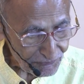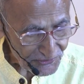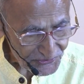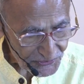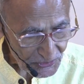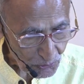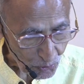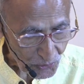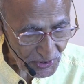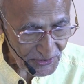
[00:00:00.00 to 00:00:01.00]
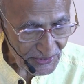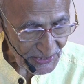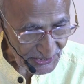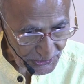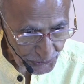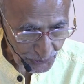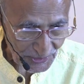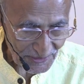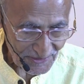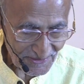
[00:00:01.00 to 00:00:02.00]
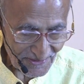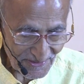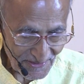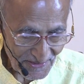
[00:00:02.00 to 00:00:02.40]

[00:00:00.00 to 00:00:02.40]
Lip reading: If we see only the Ishvara,